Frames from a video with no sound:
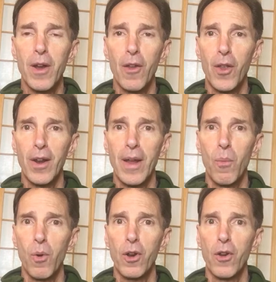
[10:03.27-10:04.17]
We are the light
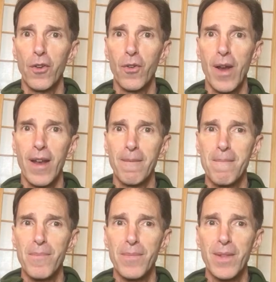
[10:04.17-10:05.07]
workers, right?
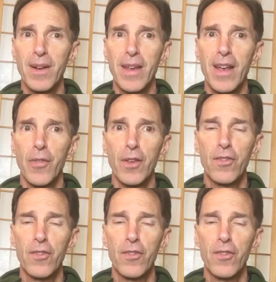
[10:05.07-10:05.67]
Again,